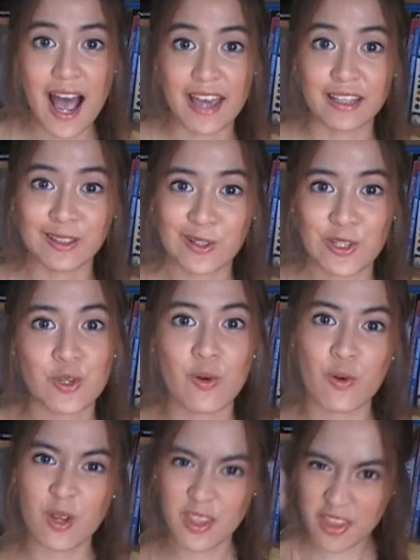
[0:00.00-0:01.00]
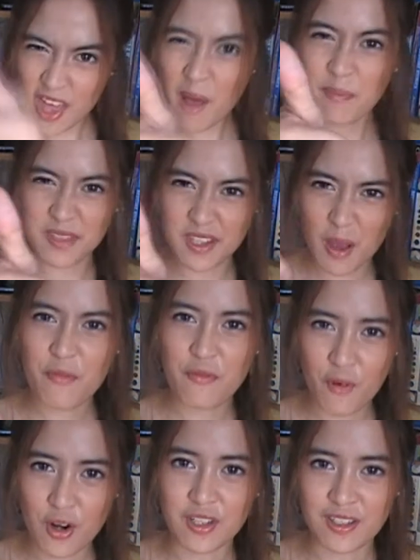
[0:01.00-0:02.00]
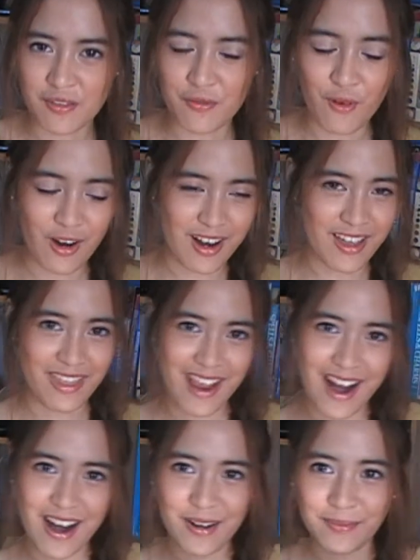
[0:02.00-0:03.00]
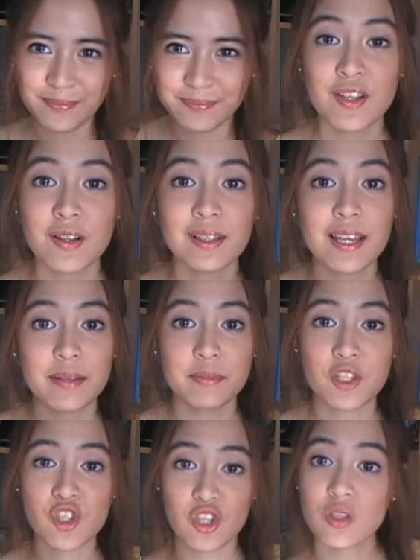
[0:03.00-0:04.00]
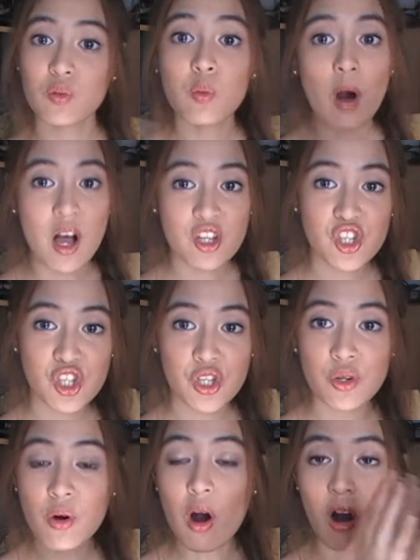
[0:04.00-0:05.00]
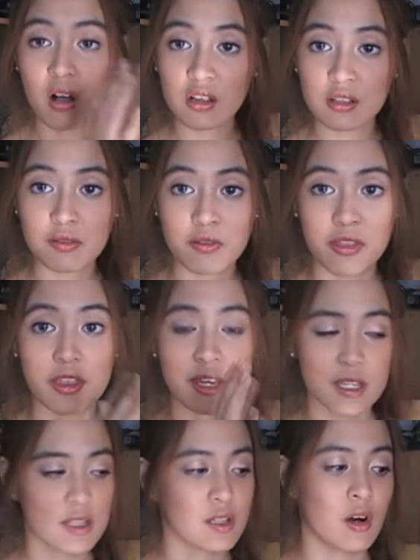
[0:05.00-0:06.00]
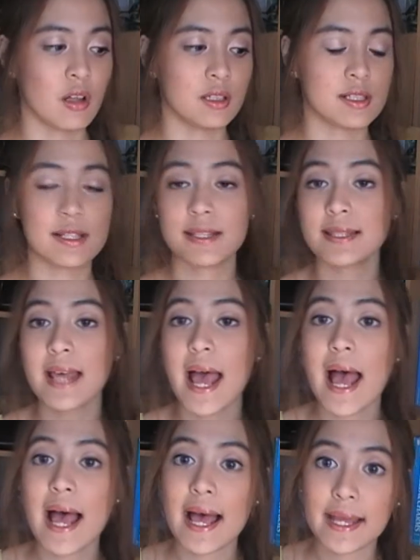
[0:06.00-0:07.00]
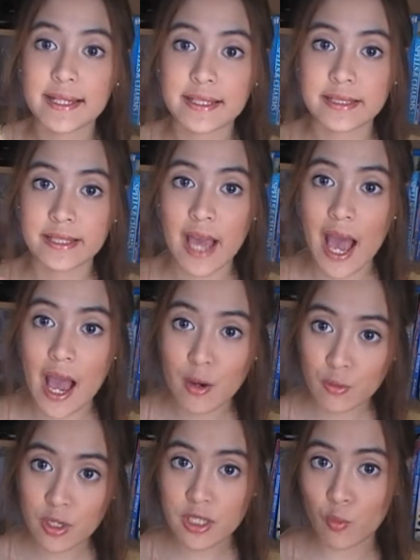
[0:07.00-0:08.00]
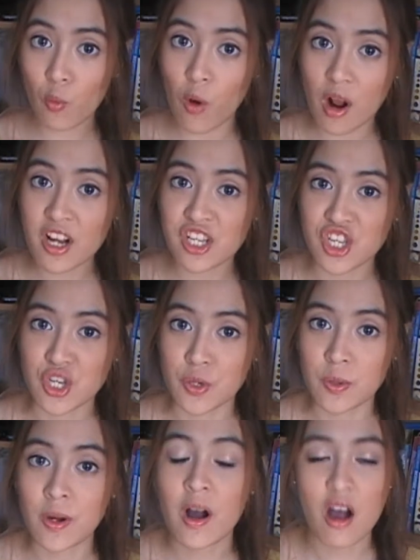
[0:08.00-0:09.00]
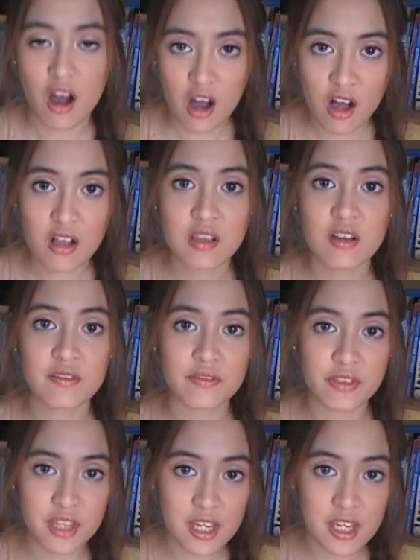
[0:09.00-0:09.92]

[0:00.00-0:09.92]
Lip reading: eye look. So thumbs up for Sephora there. So let me just swatch you all of these colors, and I would warn you, all of